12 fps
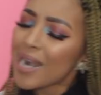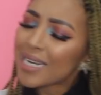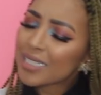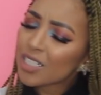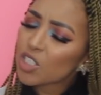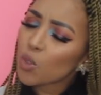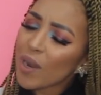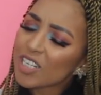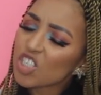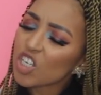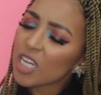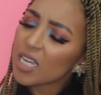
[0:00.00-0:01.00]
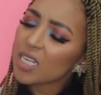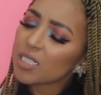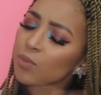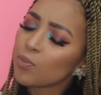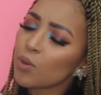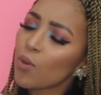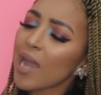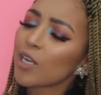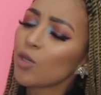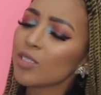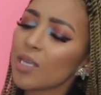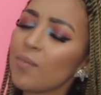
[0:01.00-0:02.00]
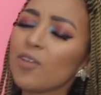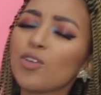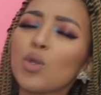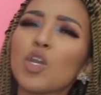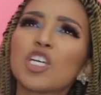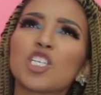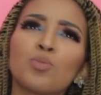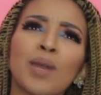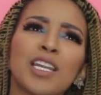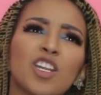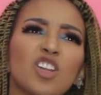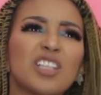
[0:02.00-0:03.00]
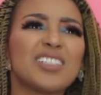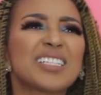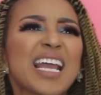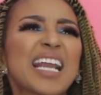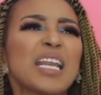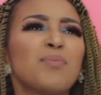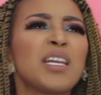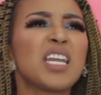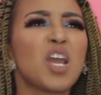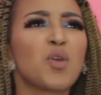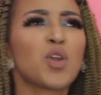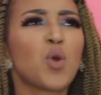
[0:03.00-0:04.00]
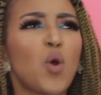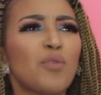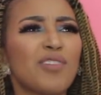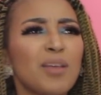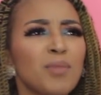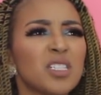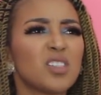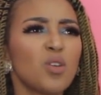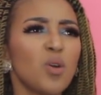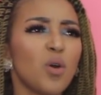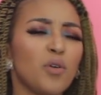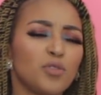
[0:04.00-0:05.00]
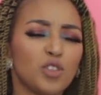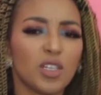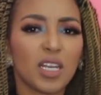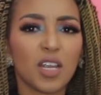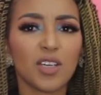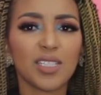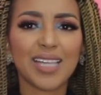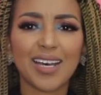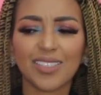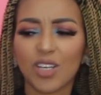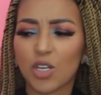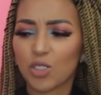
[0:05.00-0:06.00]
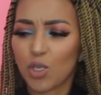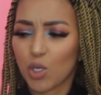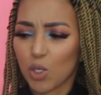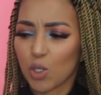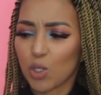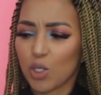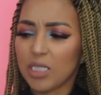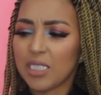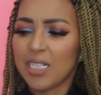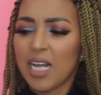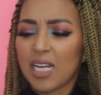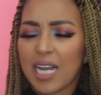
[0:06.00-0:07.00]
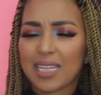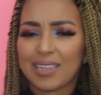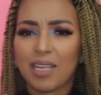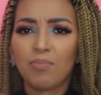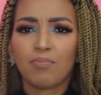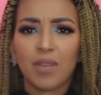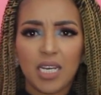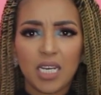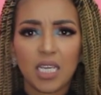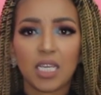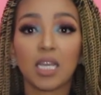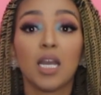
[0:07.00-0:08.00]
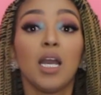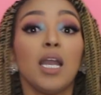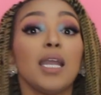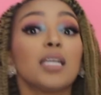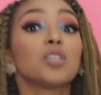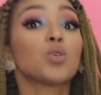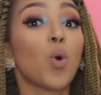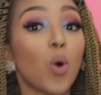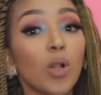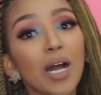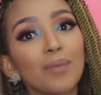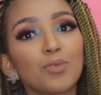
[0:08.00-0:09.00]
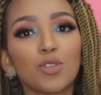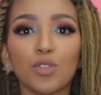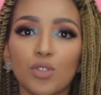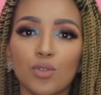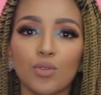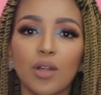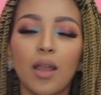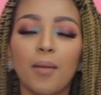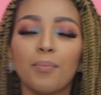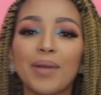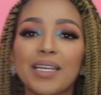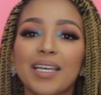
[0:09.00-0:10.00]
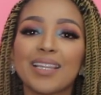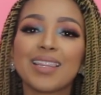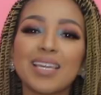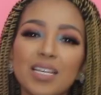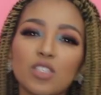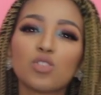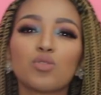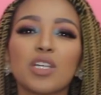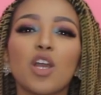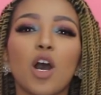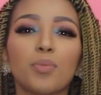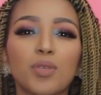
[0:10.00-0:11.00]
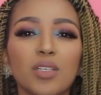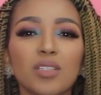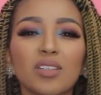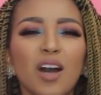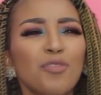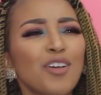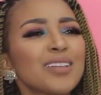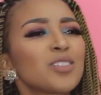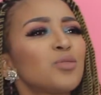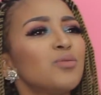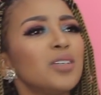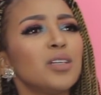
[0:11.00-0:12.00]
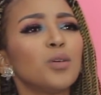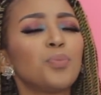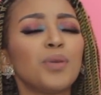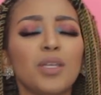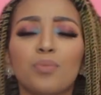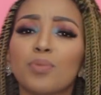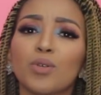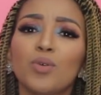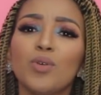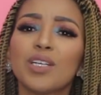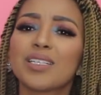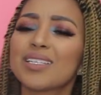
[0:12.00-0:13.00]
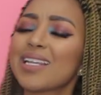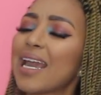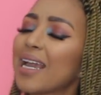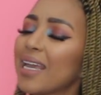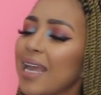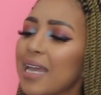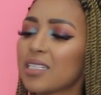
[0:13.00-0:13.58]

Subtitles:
money situation is, boo, I know some of you, you're shmoney, you're just like, let me zero off to the nearest 1,000, because your girl got that money. It is all up to you. But these three options are for us real people who are just like,